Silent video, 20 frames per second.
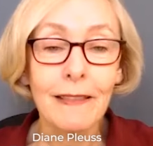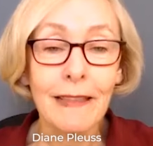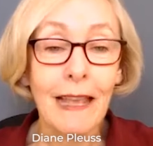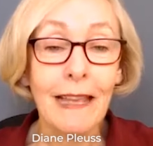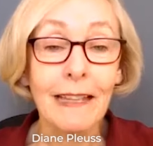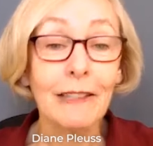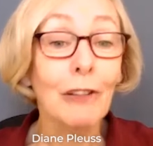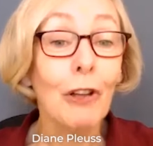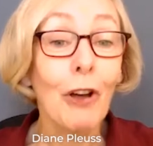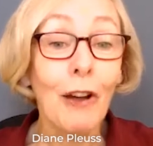
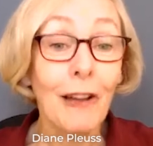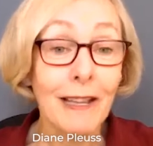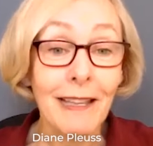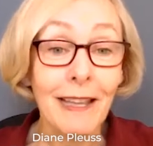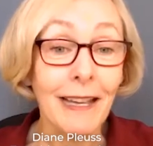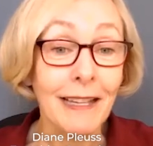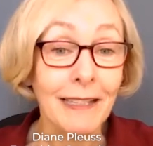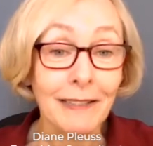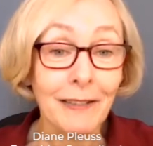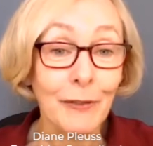that long
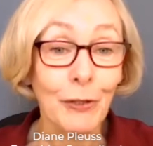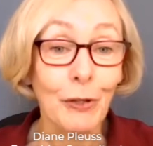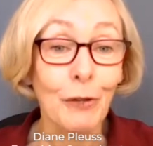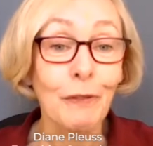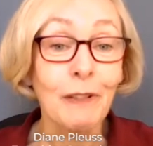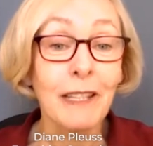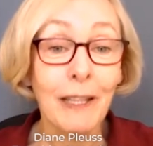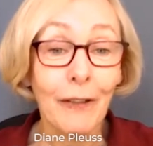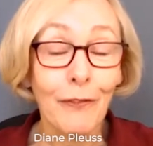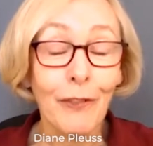yet. So
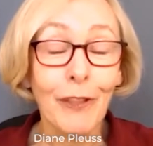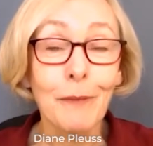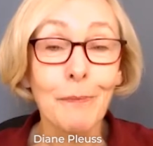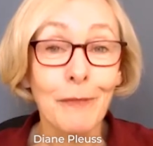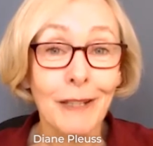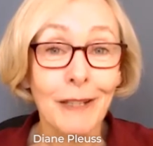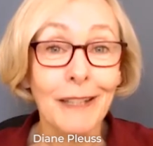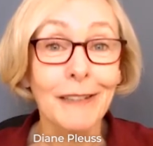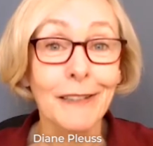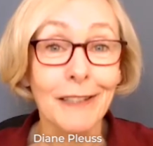give them
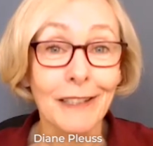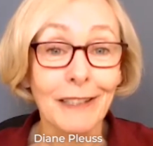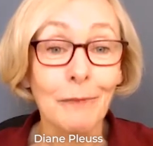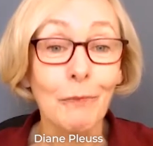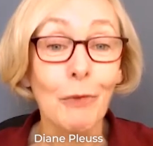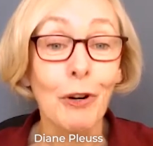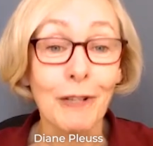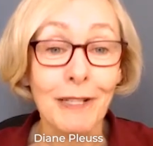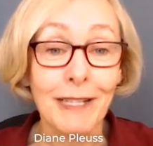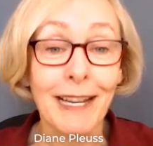a little
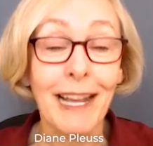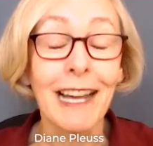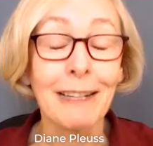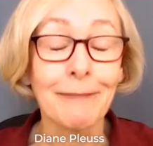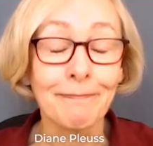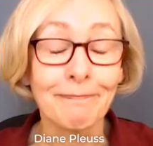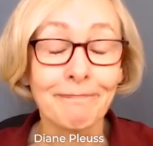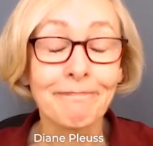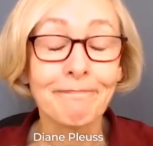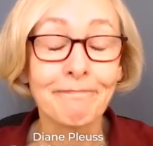more
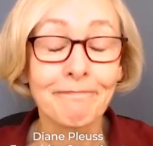time.